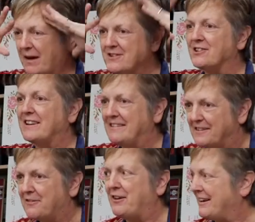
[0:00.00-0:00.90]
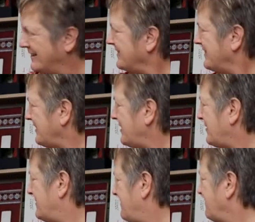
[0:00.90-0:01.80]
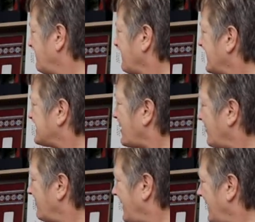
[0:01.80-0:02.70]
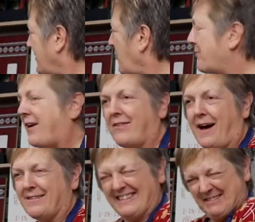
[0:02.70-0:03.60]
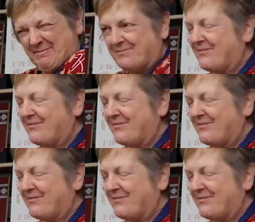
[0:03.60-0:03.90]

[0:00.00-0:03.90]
mentally live in, yeah. you know? So I hope that That's that good.